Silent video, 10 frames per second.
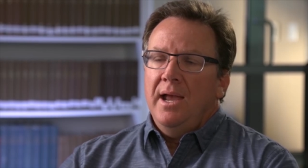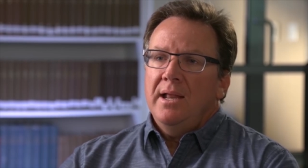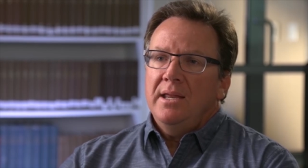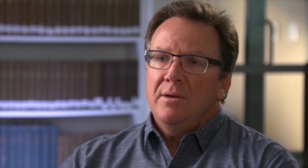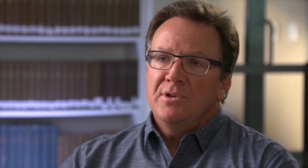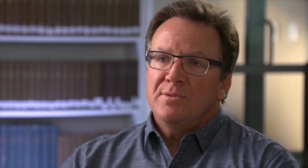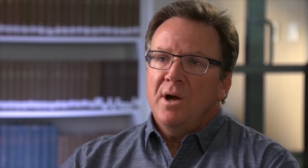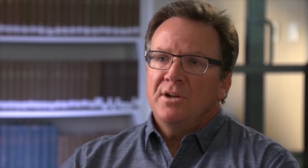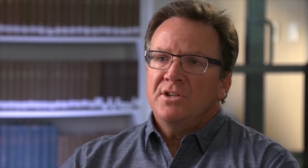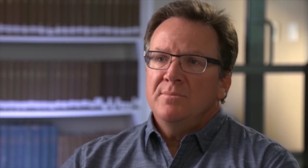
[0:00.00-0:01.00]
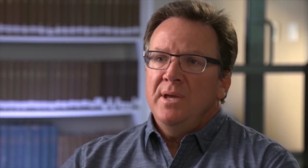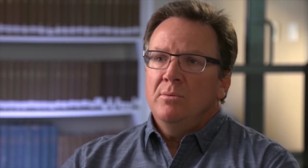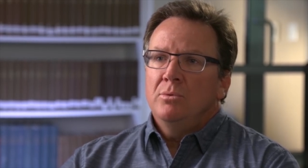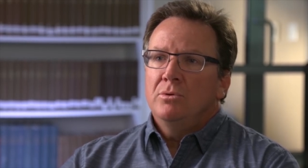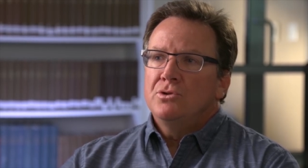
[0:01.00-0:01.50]
And he responded to
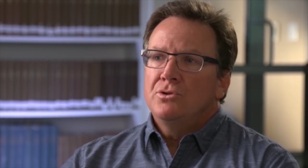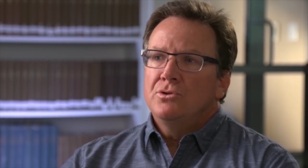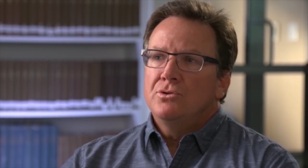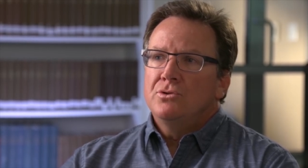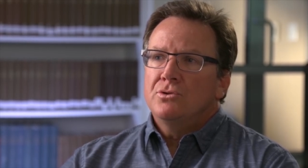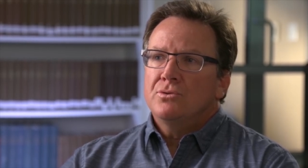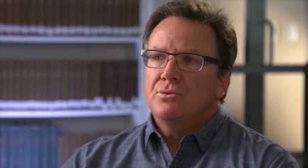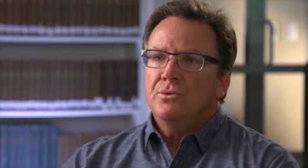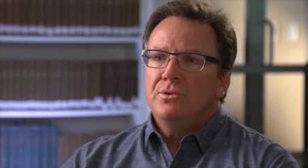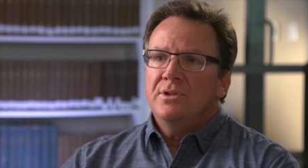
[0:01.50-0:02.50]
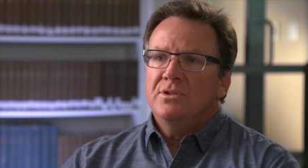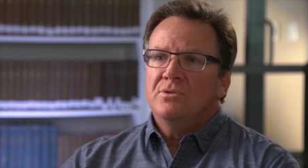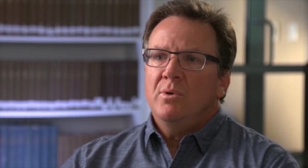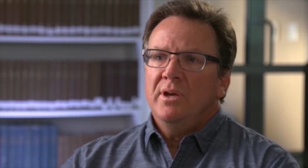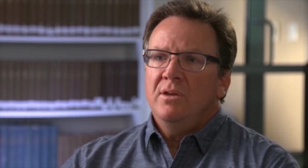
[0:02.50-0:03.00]
me, well, truth
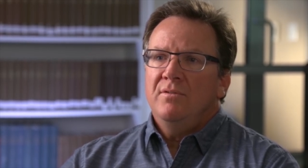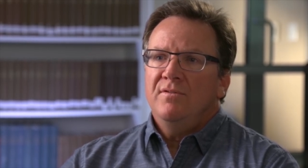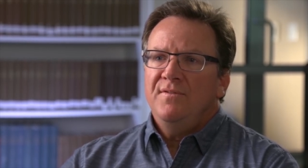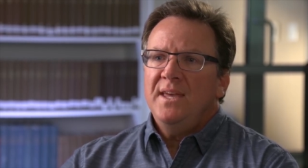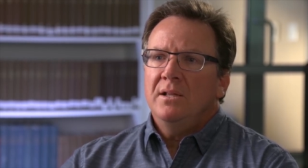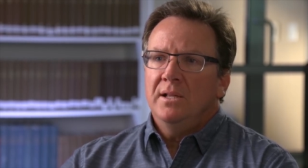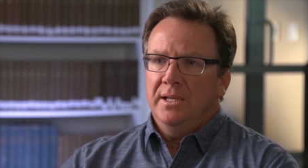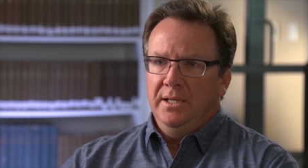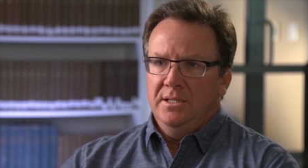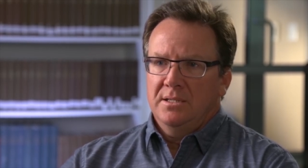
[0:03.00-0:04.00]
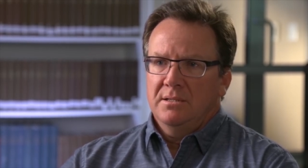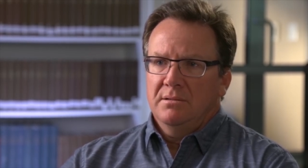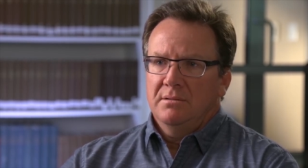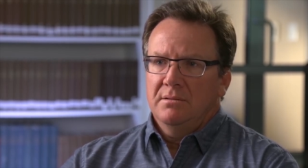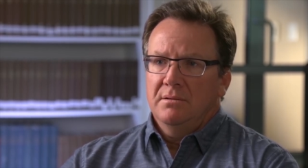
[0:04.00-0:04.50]
is what you feel it is.
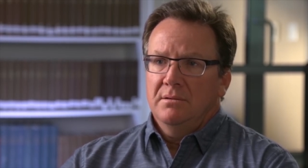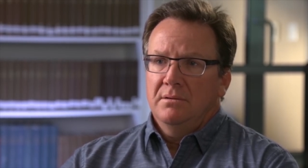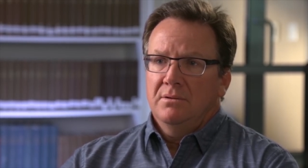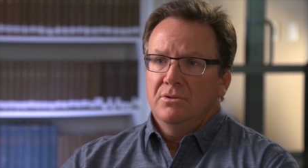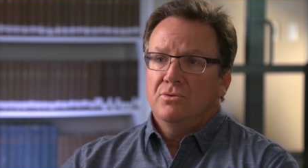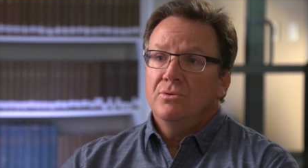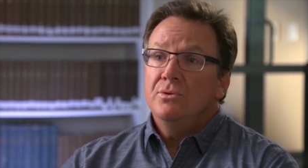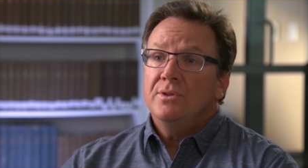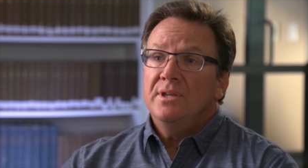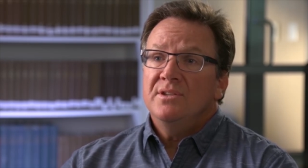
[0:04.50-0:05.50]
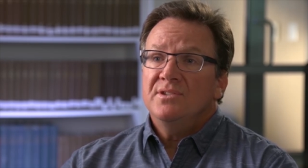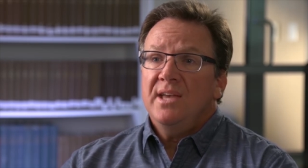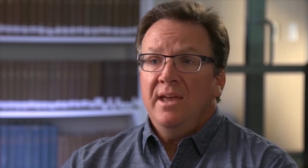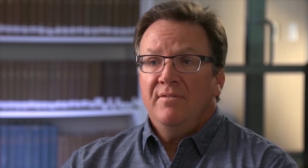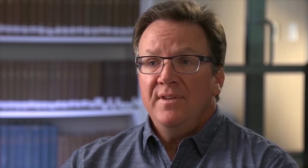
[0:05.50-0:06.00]
Truth is
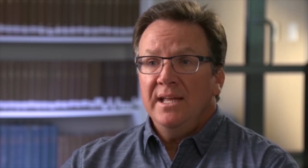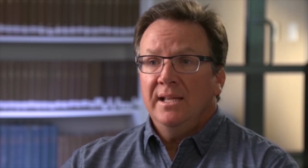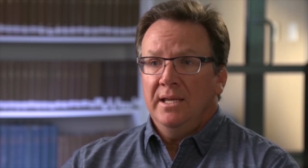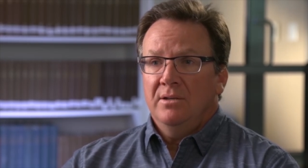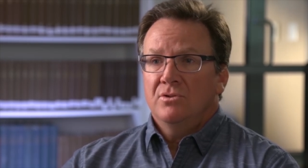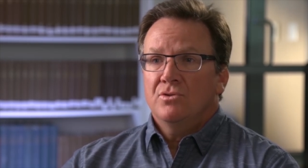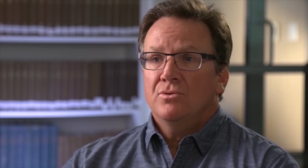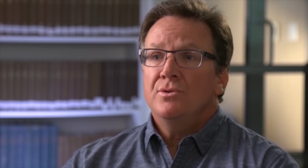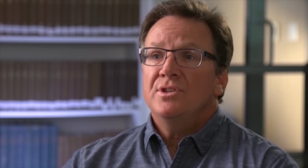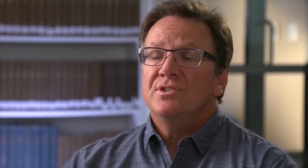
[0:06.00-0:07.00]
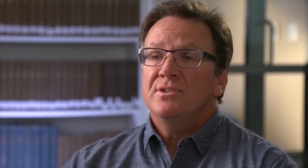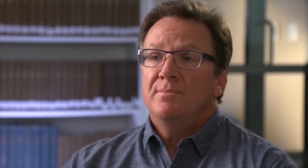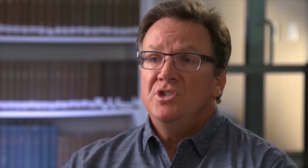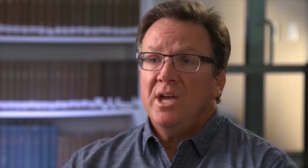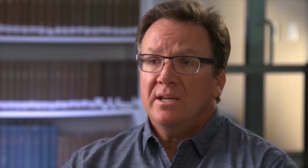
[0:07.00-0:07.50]
a feeling. Truth is
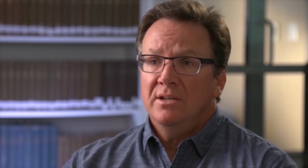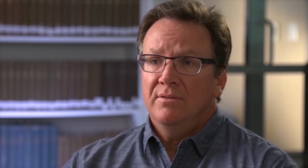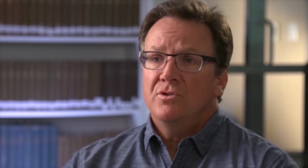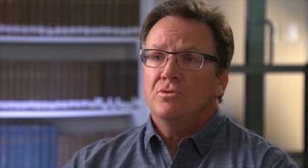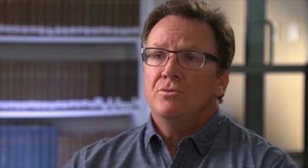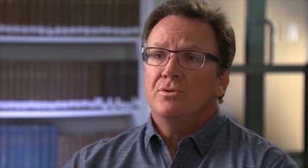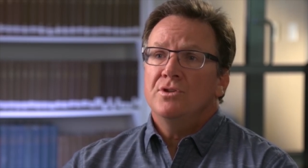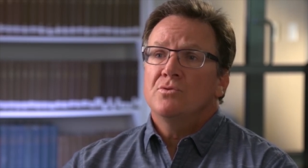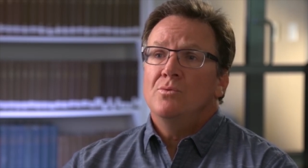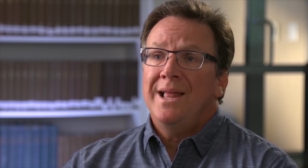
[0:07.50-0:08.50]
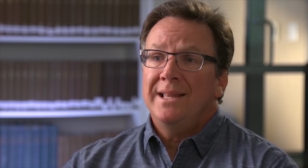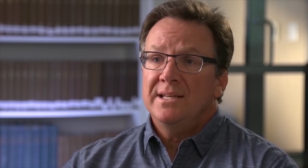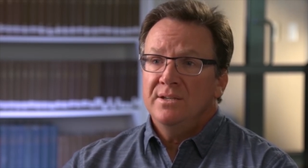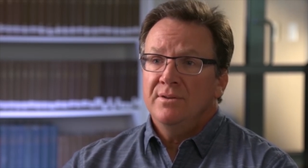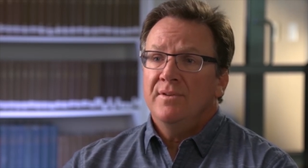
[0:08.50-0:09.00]
subjective. Truth is
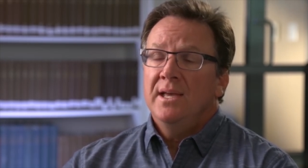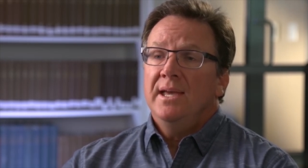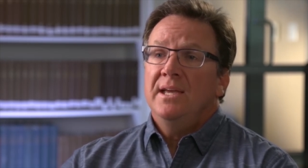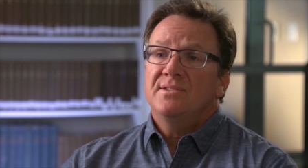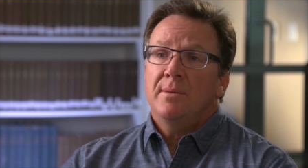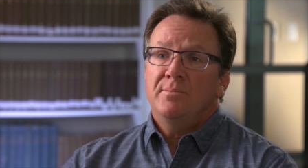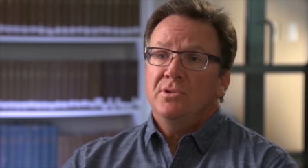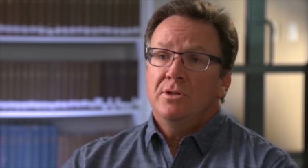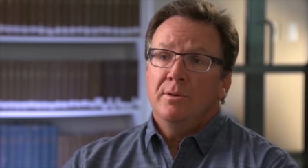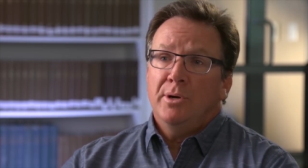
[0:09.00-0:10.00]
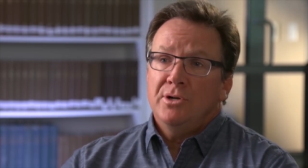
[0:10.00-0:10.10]
relative. It's up to the